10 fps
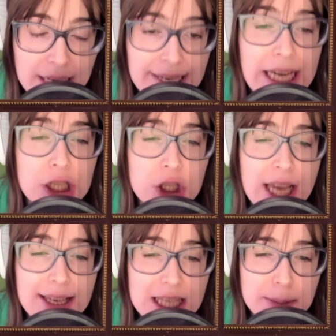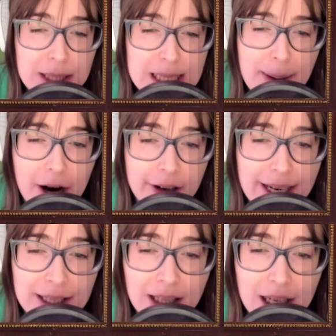An exercise of the police power
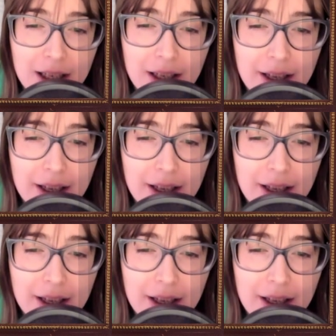and a lot...